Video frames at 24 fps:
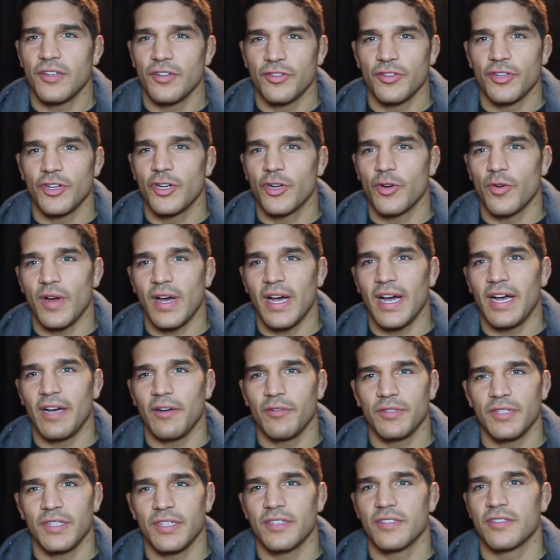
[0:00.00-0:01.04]
the
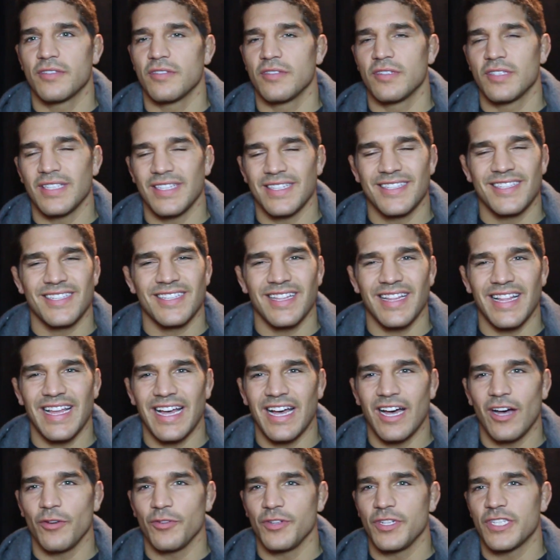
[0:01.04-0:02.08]
crowd is it's
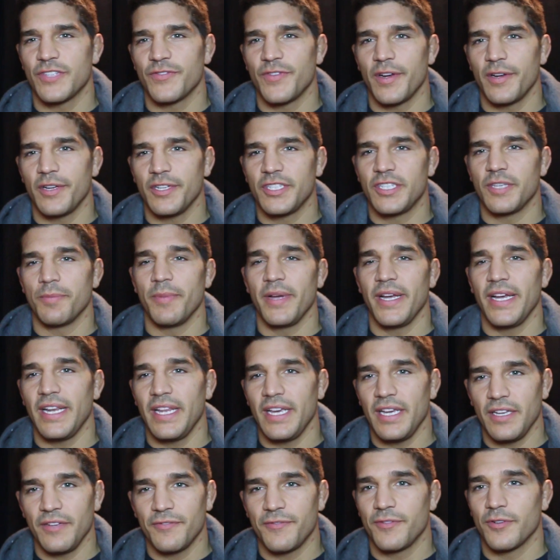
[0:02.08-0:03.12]
loud. It's very
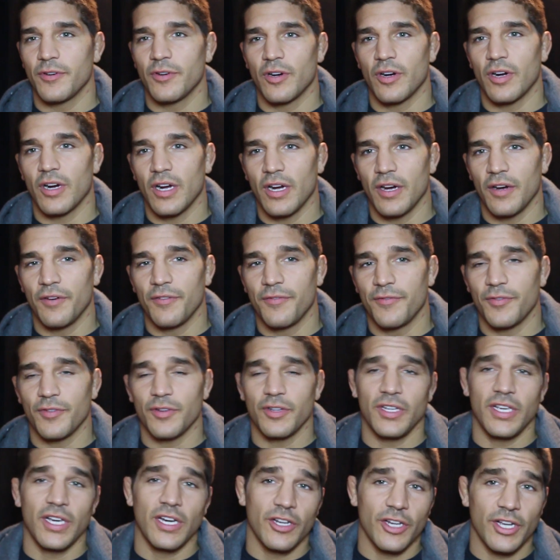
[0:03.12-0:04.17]
intimidating for uh, for
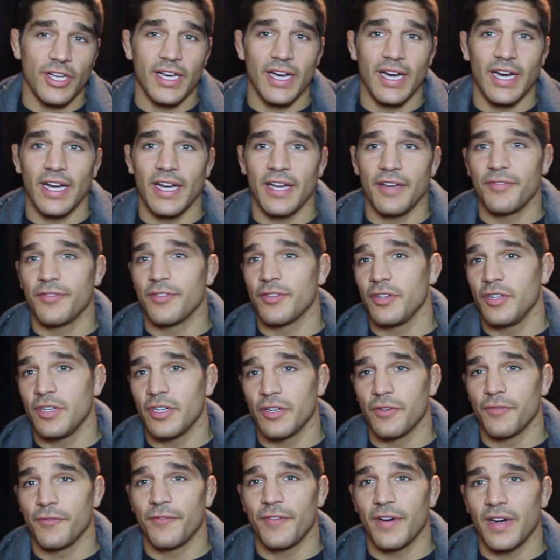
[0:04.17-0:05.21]
the other guy, for the
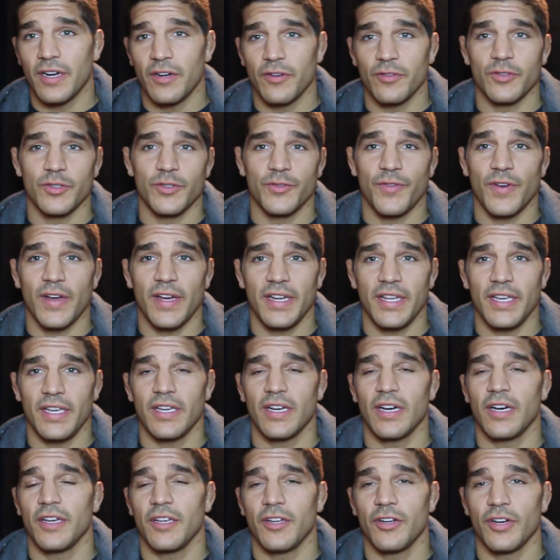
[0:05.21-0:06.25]
other fighter who's fighting.
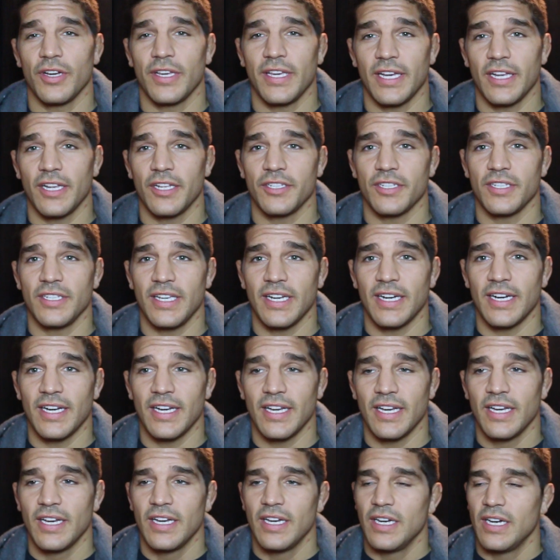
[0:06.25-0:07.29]
Uh, you know, Canadian guy.
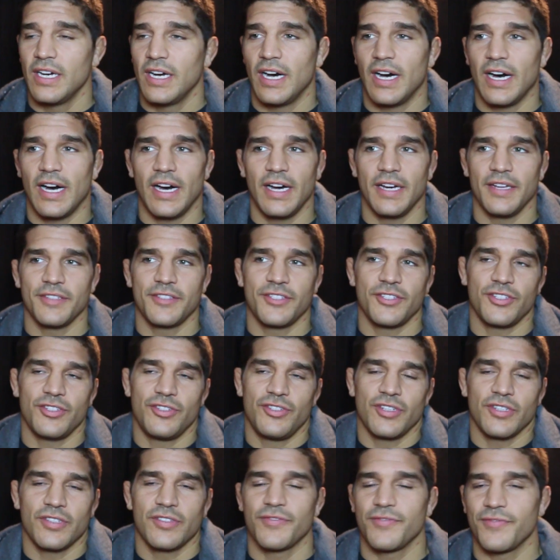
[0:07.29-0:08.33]
Uh, it's
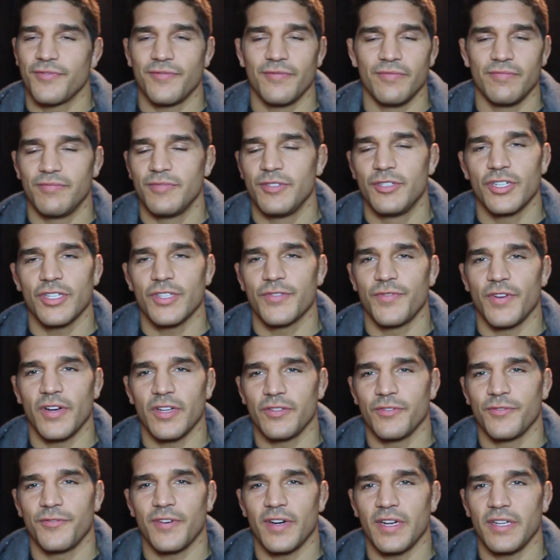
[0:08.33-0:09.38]
just just fun
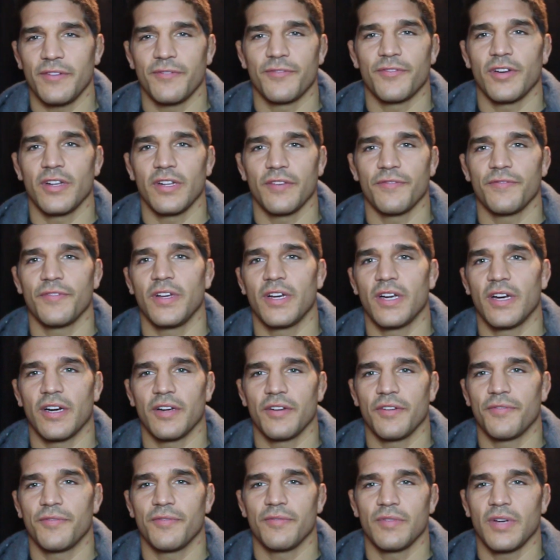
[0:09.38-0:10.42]
to fight in front of
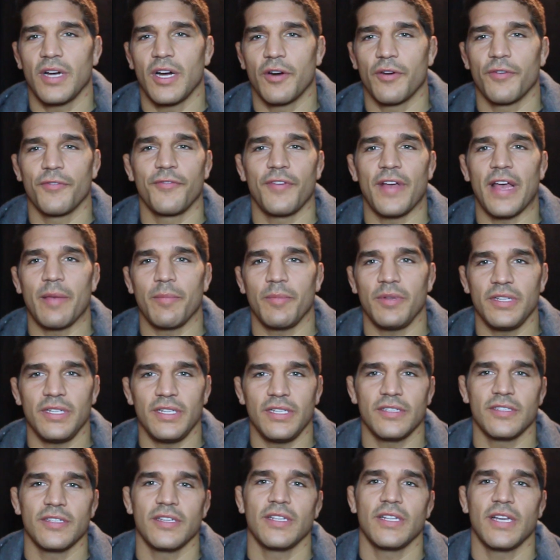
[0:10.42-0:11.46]
their our
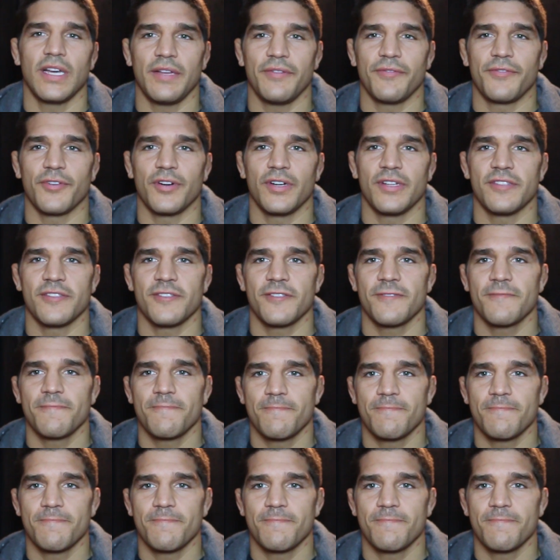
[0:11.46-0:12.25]
families and, and friends.